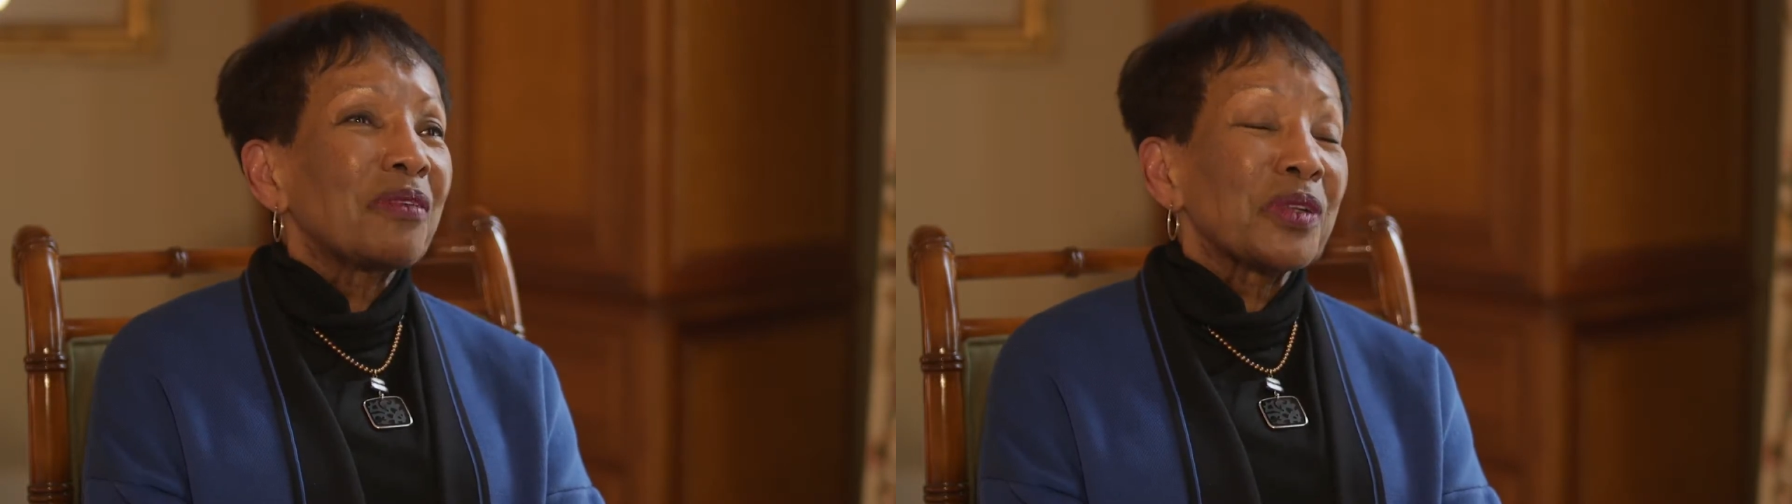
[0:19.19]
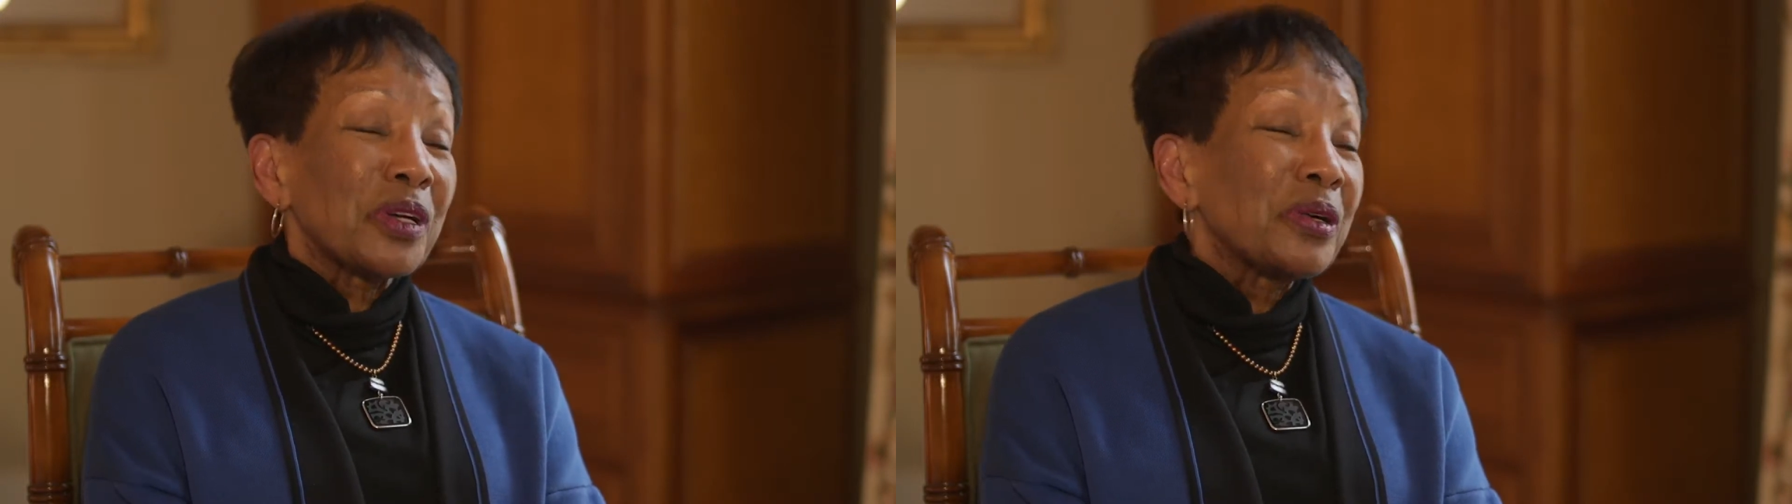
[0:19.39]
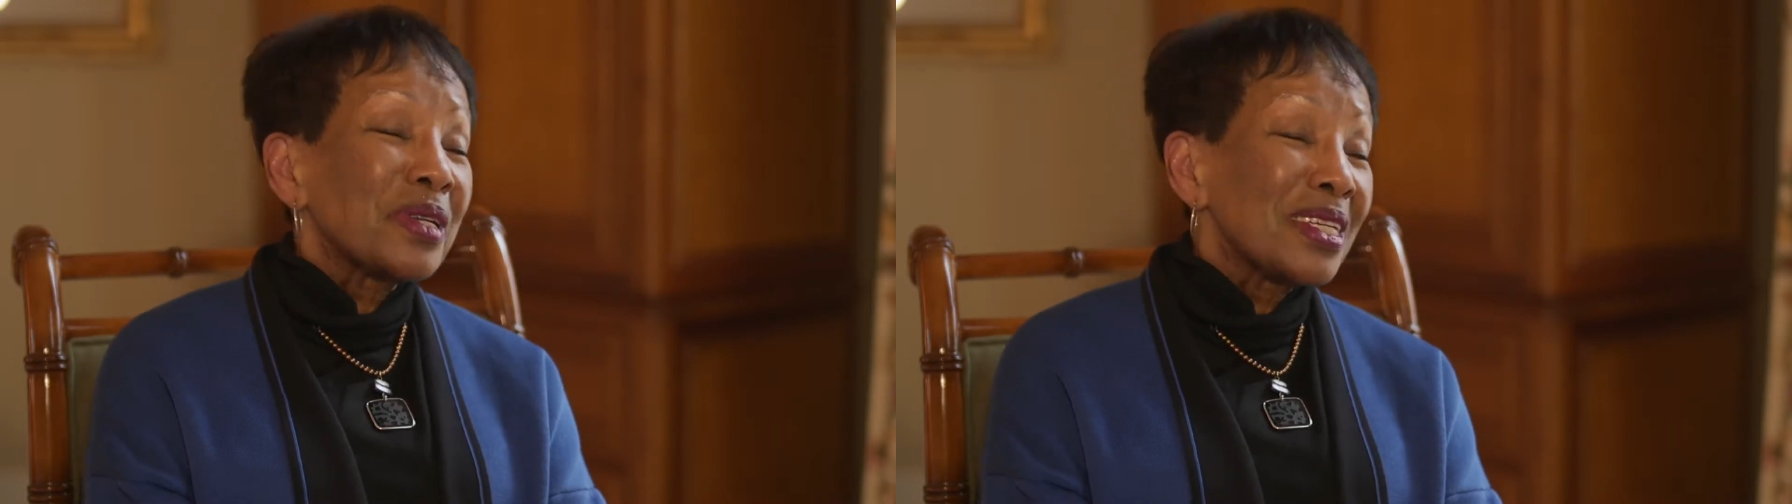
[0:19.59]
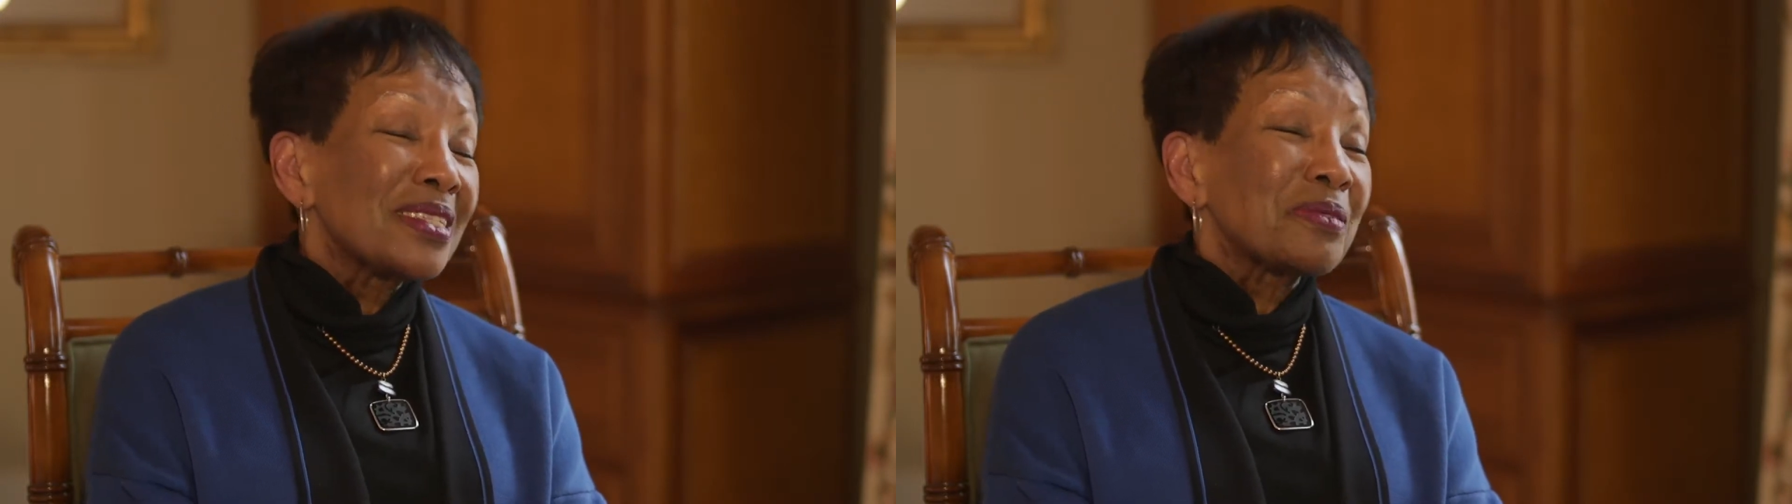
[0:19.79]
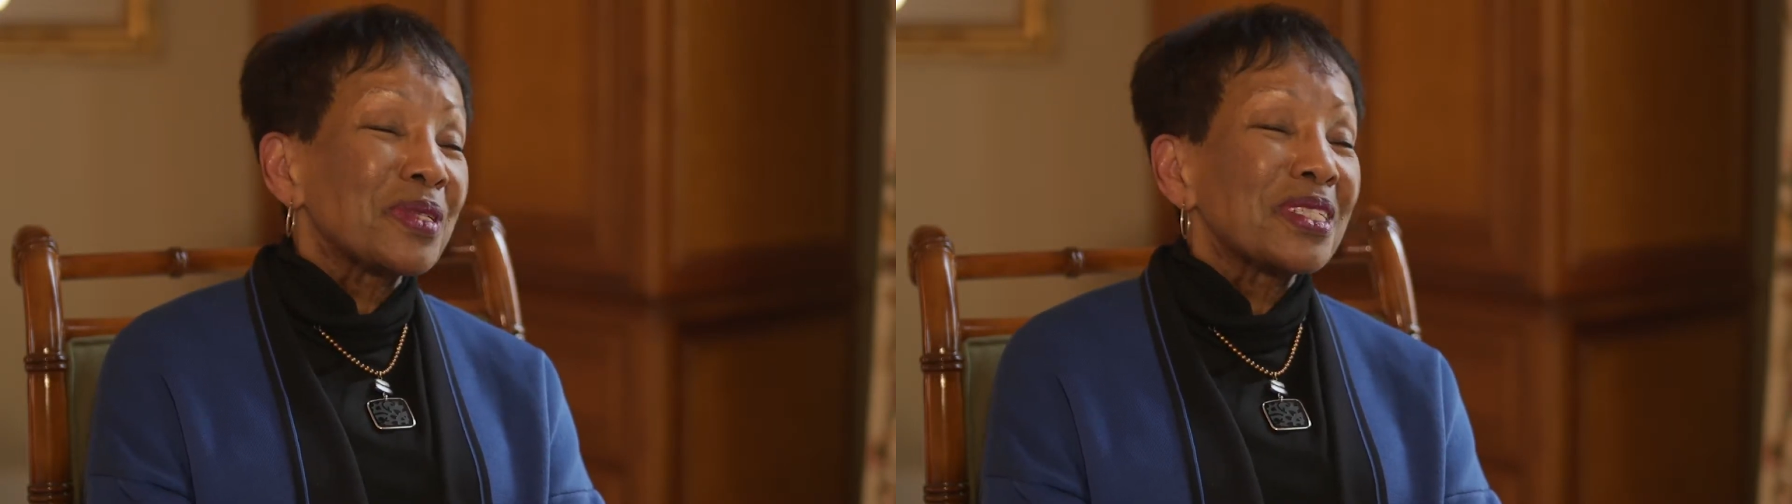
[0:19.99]
well,
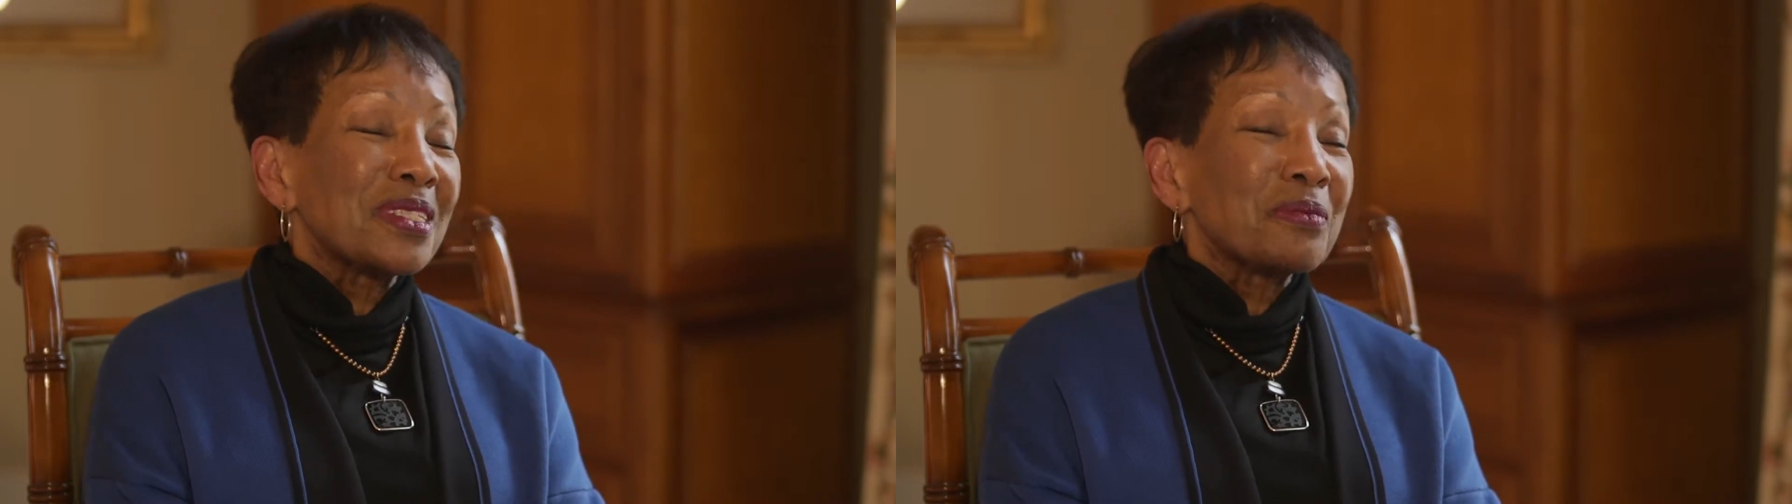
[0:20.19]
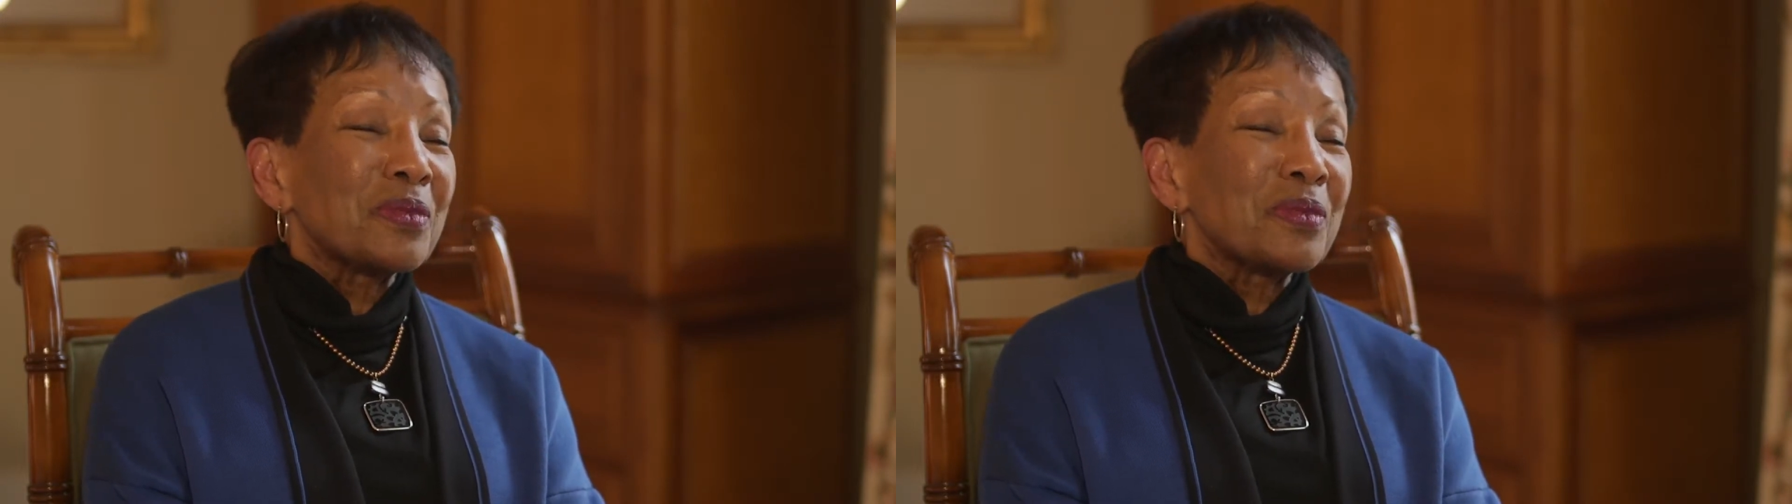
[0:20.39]
Ernest was